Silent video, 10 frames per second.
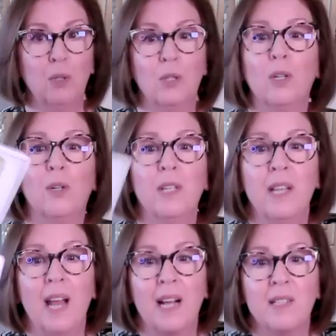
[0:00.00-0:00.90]
learn in
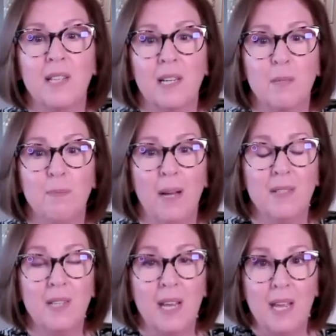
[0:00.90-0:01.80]
the next 6
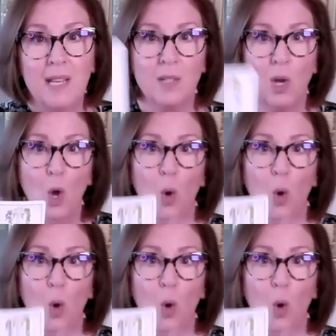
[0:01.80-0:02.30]
months is